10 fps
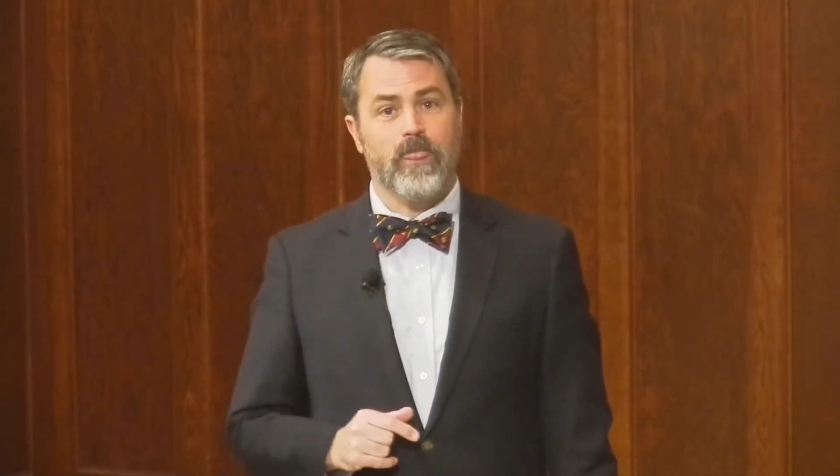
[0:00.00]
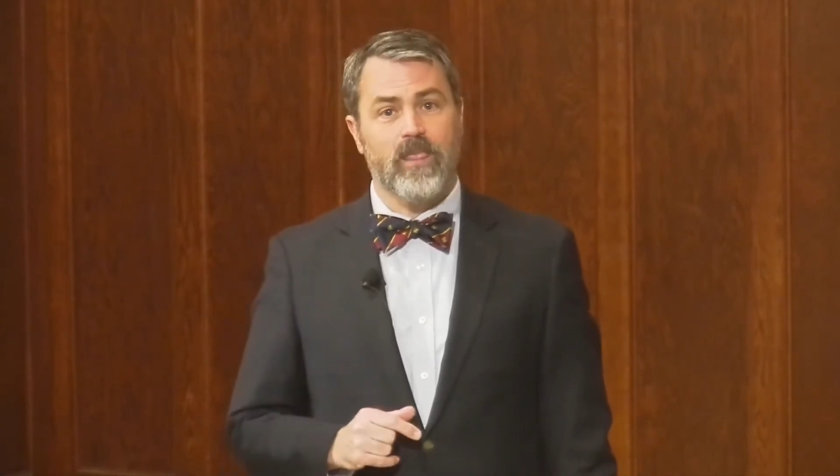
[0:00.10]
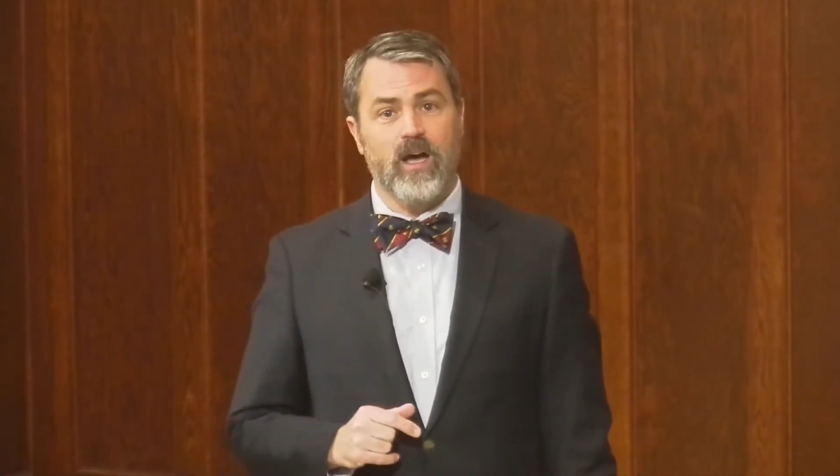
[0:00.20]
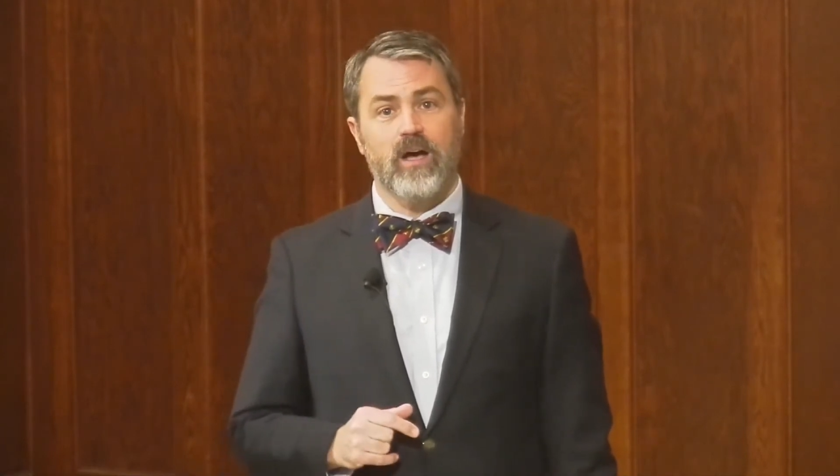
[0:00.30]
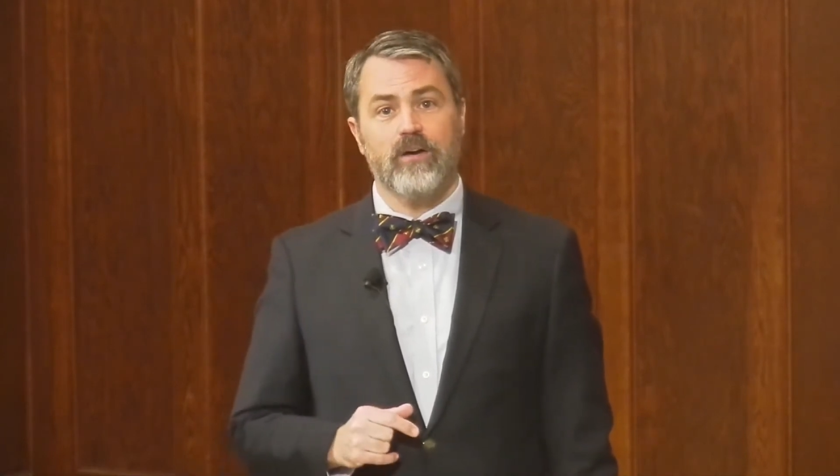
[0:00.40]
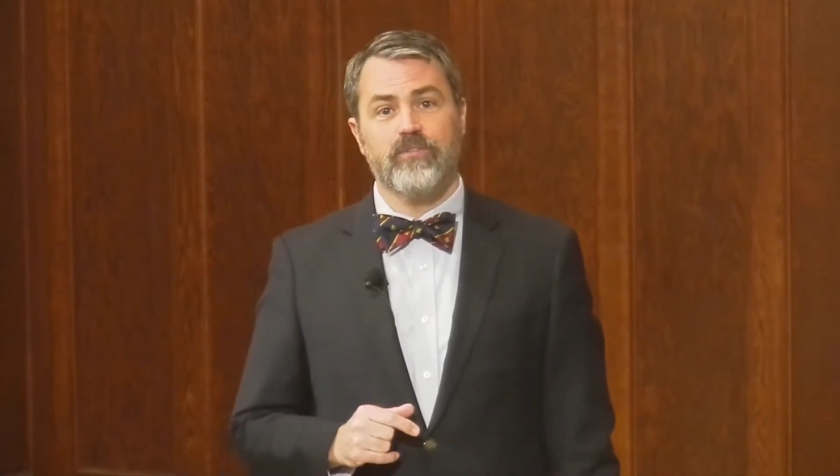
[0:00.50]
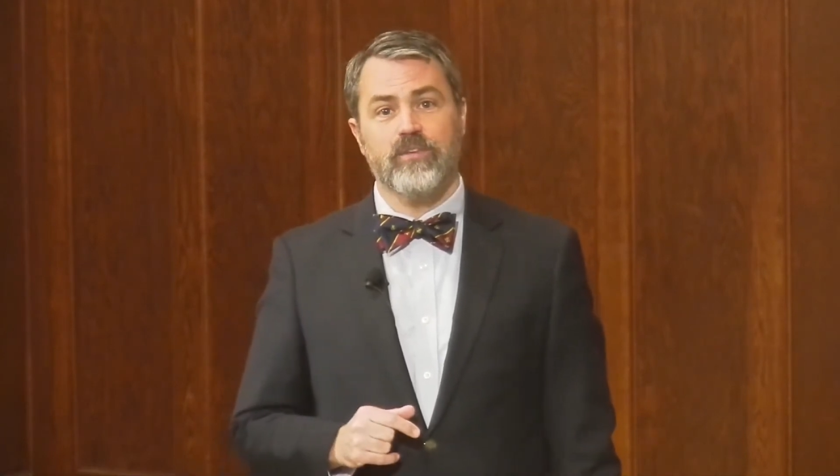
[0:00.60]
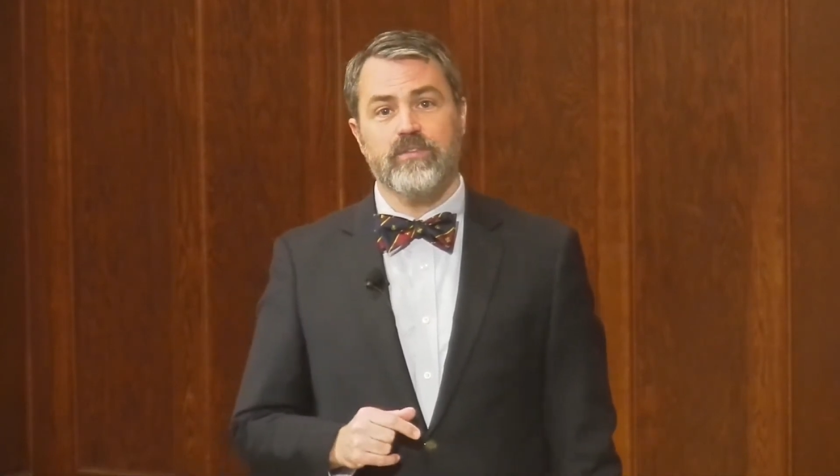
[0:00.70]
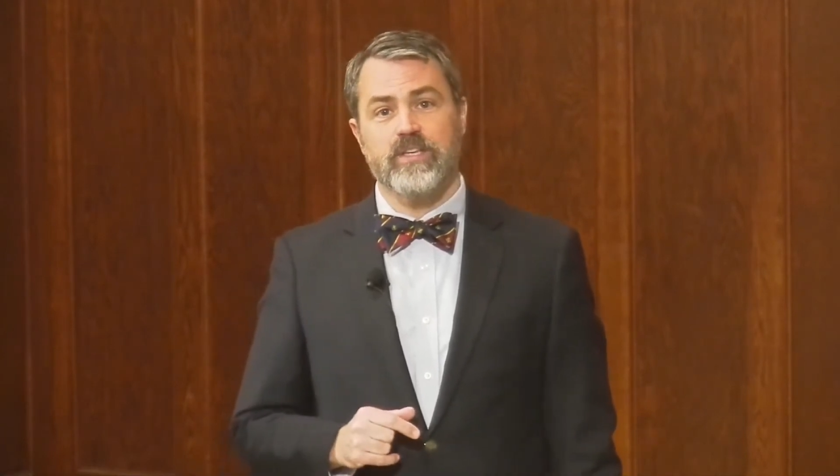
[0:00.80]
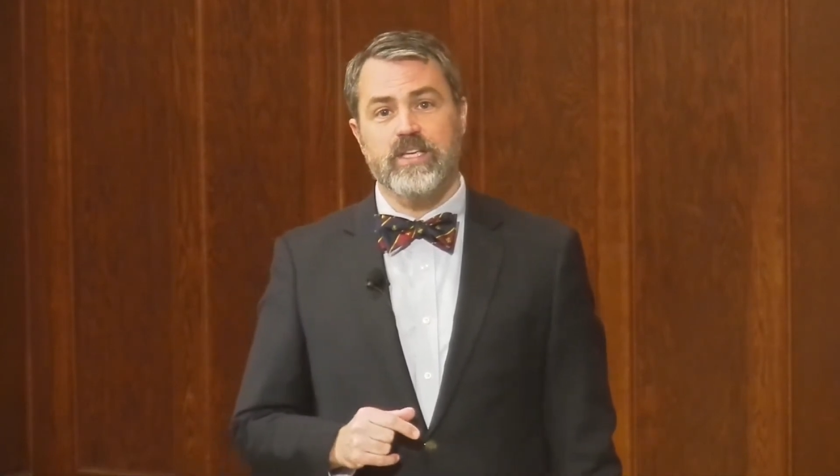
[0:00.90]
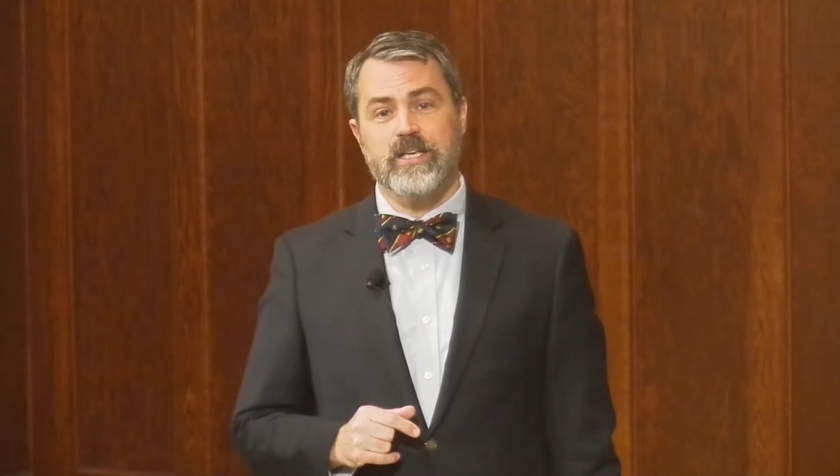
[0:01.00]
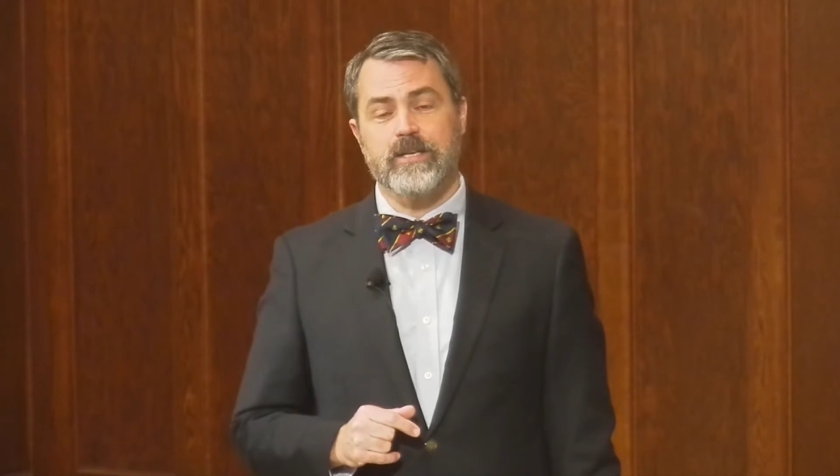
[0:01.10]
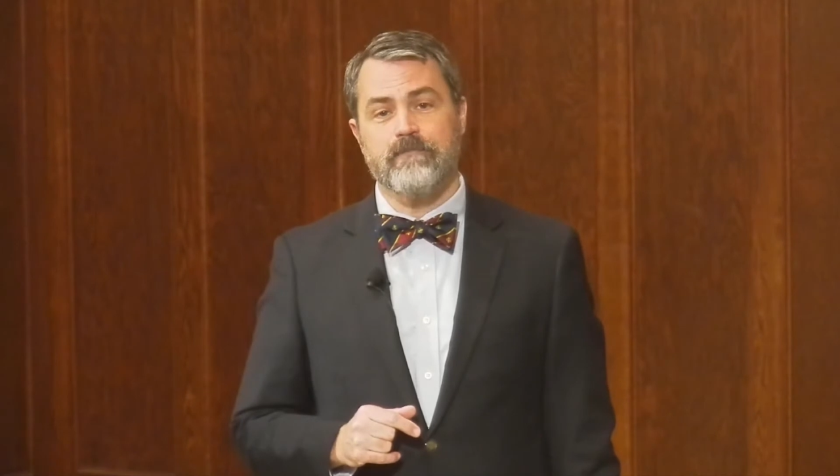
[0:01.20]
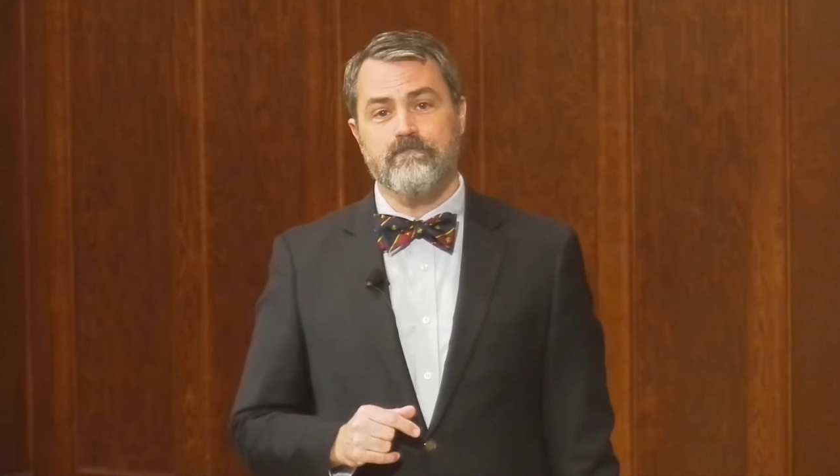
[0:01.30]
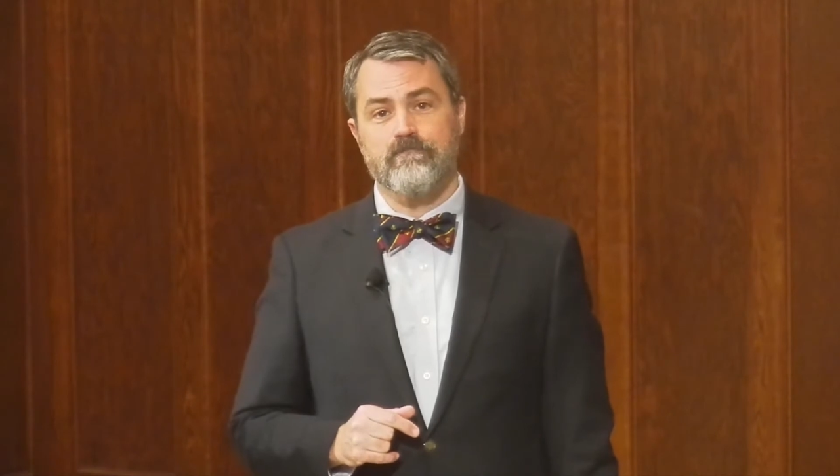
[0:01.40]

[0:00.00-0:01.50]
of the